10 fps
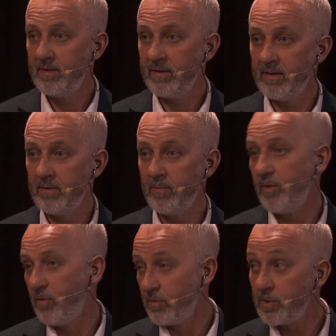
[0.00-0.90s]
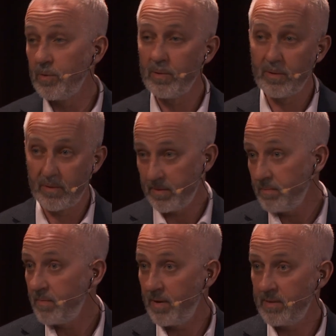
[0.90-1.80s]
you know, with your tool or
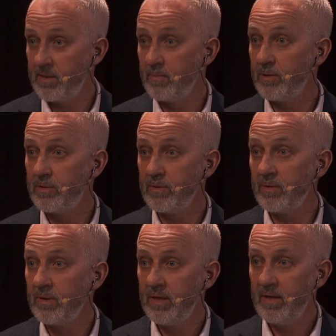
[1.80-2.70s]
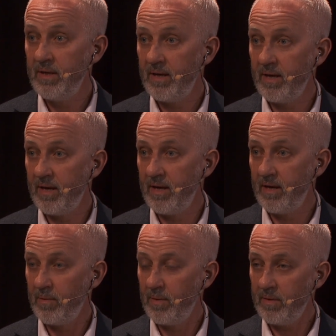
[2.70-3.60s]
a similar tool,
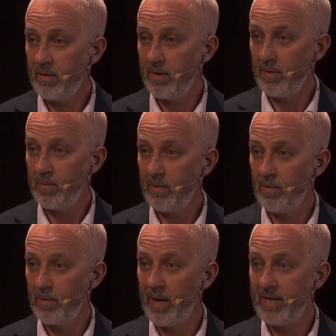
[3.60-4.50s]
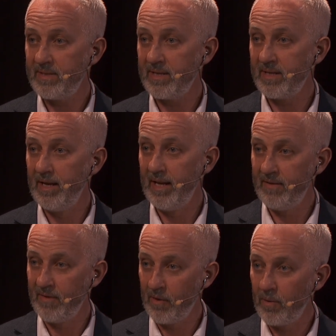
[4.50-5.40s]
you know, you're basically
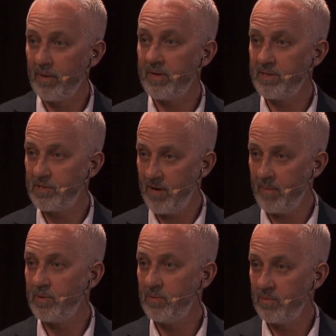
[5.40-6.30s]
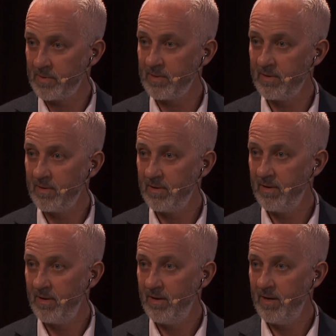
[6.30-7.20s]
leaving all of these trap doors,
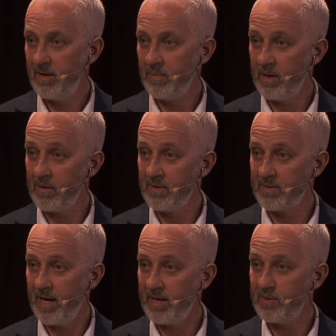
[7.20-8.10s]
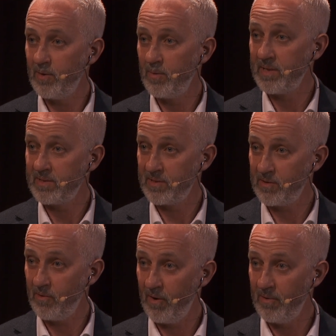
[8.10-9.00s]
because as your business
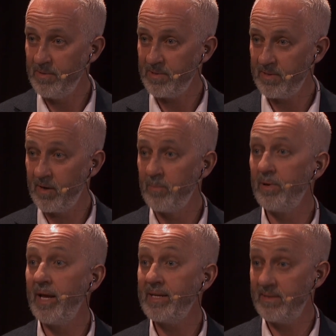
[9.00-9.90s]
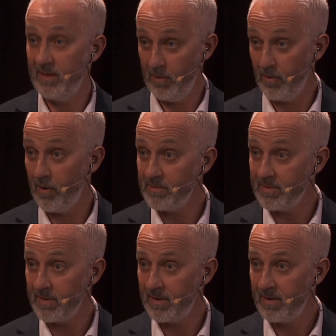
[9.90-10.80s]
grows, the complexity
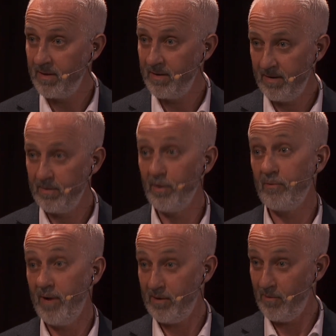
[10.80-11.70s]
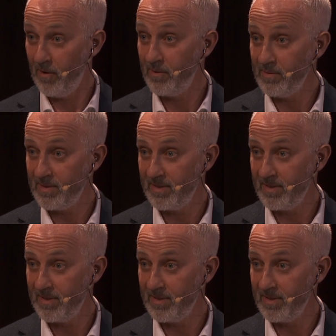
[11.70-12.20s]
grows, the threat grows,